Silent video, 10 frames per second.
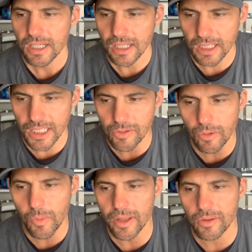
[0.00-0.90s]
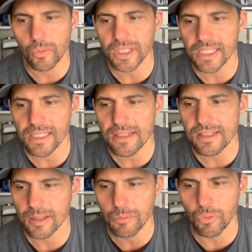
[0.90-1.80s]
clear away the weeds
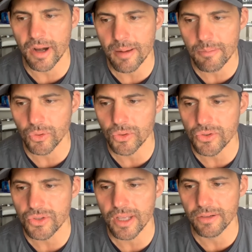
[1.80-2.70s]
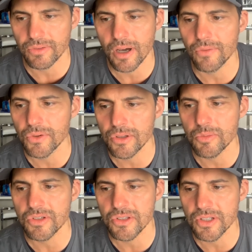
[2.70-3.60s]
and brambles that have covered the
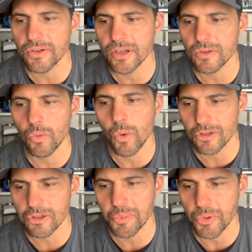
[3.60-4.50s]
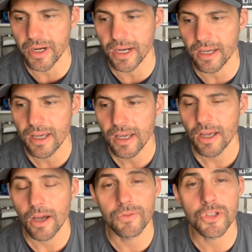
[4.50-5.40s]
mysterious wellspring
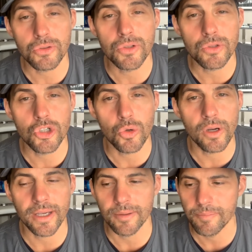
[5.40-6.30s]
of true joy.